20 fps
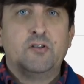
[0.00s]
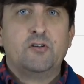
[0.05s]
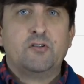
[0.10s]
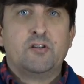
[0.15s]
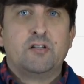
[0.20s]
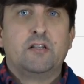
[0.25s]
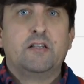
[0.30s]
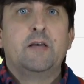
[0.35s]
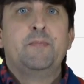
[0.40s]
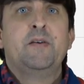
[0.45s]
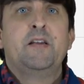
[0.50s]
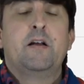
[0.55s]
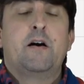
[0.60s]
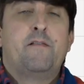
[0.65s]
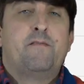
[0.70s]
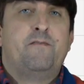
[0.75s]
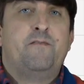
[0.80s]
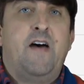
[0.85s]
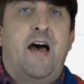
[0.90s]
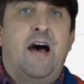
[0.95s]
a limit
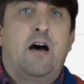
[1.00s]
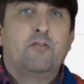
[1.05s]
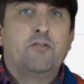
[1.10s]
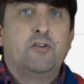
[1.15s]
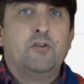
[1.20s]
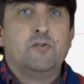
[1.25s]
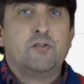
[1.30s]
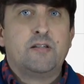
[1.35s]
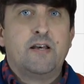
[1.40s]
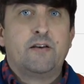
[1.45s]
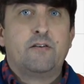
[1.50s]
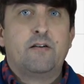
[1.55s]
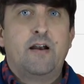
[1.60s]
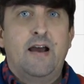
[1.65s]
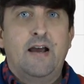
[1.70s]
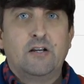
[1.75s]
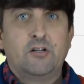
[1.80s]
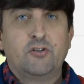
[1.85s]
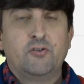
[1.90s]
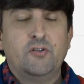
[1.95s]
of values that are
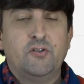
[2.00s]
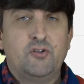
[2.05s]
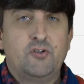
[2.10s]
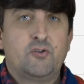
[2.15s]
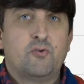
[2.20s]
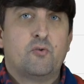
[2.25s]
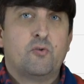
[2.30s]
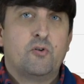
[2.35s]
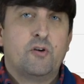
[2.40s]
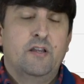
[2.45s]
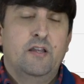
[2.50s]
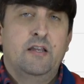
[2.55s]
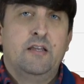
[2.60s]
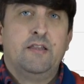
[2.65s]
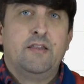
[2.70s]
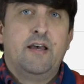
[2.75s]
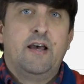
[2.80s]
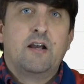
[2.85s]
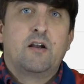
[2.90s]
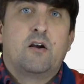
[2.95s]
actually stored
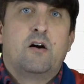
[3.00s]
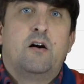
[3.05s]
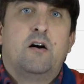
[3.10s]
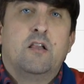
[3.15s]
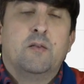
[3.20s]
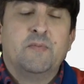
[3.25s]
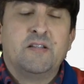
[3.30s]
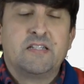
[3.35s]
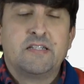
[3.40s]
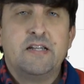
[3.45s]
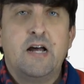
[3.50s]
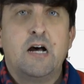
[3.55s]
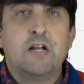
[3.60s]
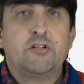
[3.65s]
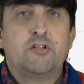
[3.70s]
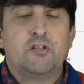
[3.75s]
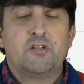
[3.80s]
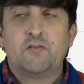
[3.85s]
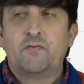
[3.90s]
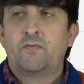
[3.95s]
in that column. It's not
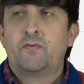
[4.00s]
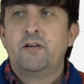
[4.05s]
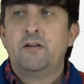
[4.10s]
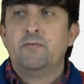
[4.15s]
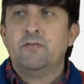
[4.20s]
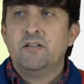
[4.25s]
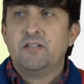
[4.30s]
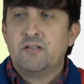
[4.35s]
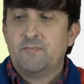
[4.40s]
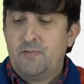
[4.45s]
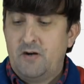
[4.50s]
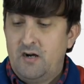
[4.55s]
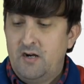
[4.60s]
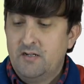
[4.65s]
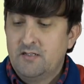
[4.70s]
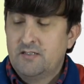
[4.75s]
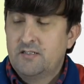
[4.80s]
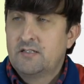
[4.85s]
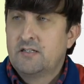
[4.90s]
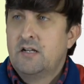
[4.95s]
just free
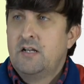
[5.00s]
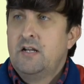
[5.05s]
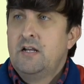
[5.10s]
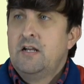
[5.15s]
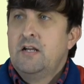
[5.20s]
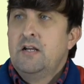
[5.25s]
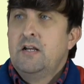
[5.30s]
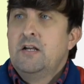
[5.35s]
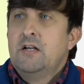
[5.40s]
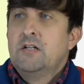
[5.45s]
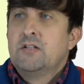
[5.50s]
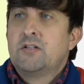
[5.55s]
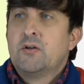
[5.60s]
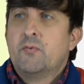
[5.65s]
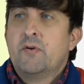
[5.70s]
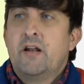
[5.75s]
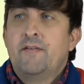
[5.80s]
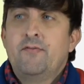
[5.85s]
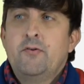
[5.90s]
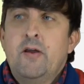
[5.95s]
response. So
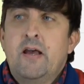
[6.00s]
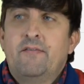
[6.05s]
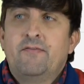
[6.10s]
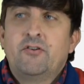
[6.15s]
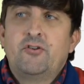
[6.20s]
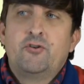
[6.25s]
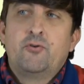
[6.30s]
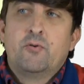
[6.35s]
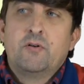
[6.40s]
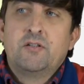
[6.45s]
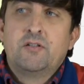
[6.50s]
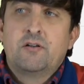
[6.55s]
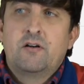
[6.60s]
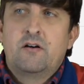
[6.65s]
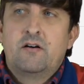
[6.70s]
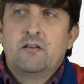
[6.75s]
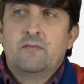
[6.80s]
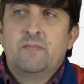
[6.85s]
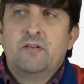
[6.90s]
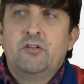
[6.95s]
whenever you have a choice
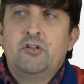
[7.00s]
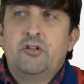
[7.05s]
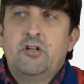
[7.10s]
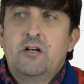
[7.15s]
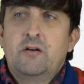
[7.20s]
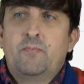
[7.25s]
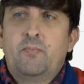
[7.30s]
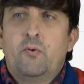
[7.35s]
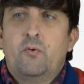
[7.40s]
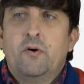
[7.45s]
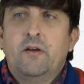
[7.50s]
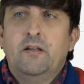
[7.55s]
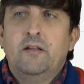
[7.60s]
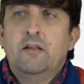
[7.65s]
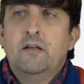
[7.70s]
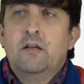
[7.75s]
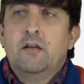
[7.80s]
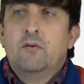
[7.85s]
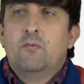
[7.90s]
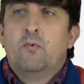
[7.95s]
column in SharePoint,
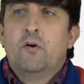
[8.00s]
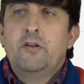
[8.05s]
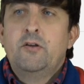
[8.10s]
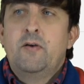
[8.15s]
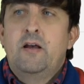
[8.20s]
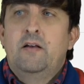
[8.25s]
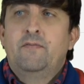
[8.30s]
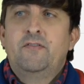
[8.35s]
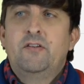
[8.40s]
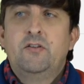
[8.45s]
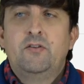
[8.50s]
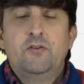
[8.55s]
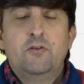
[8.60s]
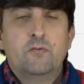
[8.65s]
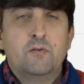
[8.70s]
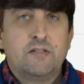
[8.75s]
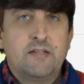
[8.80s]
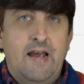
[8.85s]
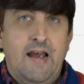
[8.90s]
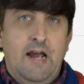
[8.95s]
what you have to
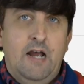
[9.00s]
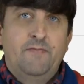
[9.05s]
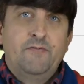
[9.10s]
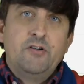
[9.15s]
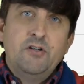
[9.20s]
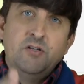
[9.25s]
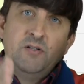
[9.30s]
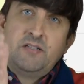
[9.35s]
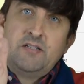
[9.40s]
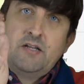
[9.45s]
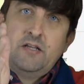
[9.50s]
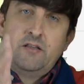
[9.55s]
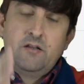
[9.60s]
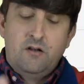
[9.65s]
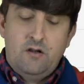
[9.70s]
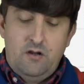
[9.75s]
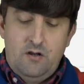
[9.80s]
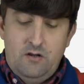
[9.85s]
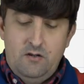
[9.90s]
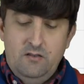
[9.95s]
do is after you say the
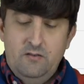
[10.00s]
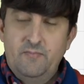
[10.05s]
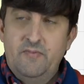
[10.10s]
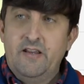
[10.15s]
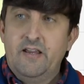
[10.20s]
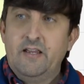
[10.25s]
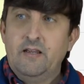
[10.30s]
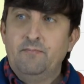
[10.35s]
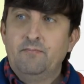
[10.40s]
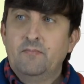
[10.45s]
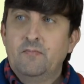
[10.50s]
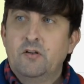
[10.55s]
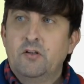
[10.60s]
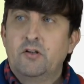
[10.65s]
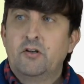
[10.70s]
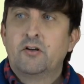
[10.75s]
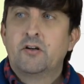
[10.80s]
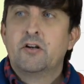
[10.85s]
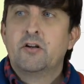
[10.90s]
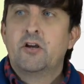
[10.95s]
column name,
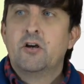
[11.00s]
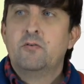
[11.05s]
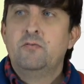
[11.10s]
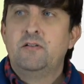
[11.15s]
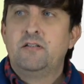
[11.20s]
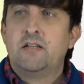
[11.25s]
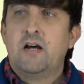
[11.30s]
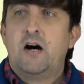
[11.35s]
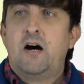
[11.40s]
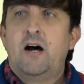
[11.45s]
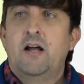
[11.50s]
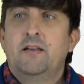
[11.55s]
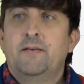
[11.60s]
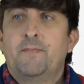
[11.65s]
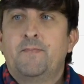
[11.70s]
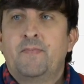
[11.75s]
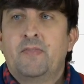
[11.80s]
you're going to go dot.